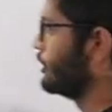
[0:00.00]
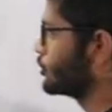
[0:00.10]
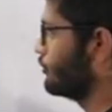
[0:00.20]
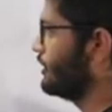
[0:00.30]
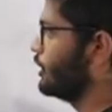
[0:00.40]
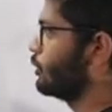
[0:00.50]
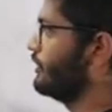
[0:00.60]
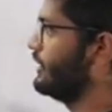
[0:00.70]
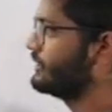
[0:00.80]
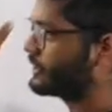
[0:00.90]
So we know,
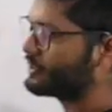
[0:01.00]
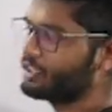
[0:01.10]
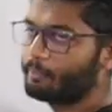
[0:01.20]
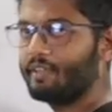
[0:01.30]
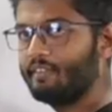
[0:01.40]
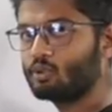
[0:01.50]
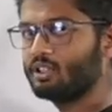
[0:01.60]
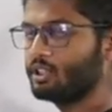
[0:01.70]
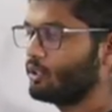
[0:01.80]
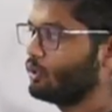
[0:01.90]
we discussed in the previous
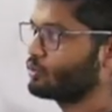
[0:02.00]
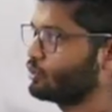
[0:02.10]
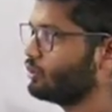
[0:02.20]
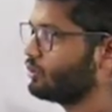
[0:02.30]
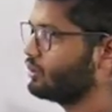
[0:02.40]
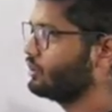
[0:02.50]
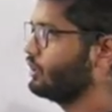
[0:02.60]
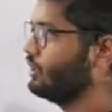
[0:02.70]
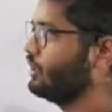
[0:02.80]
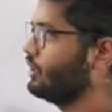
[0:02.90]
question also,
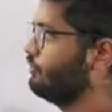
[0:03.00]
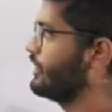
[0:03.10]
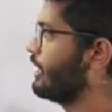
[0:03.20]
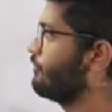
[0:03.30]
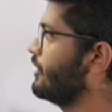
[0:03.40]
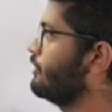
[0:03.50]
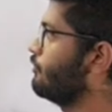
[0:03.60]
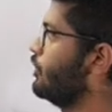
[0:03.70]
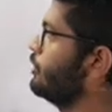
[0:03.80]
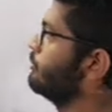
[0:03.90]
we can find the
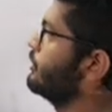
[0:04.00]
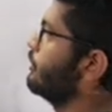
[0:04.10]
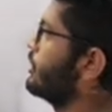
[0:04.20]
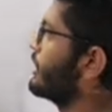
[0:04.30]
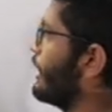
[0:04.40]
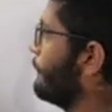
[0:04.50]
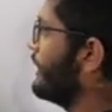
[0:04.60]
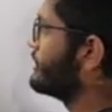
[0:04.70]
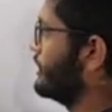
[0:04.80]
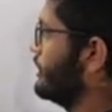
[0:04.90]
volume or the
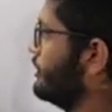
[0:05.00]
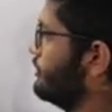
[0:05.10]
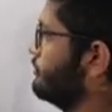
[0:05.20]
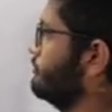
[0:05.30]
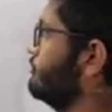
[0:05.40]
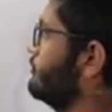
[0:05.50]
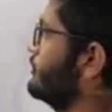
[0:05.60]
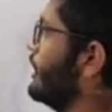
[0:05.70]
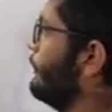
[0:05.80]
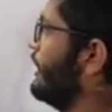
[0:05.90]
capacity.
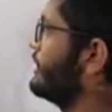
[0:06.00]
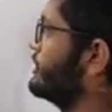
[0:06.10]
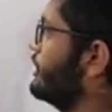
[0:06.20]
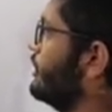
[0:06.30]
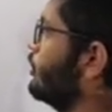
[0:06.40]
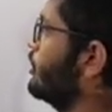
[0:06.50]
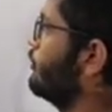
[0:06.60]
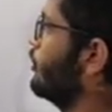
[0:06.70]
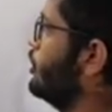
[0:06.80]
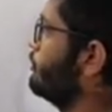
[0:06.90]
Capacity or
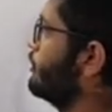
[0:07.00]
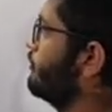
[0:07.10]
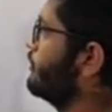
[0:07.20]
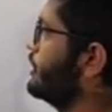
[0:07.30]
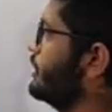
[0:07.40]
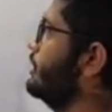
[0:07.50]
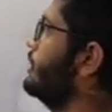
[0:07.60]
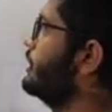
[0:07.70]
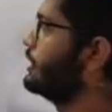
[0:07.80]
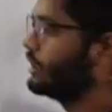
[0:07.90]
the volume of a
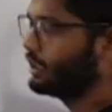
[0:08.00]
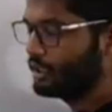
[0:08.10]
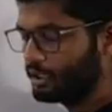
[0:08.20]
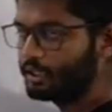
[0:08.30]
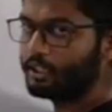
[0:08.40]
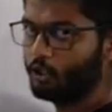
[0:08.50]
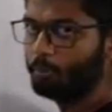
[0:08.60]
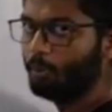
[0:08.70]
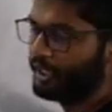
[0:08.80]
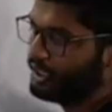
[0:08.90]

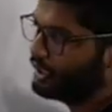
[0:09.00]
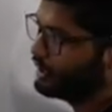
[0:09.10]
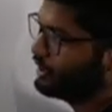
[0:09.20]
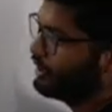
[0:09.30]
cuboid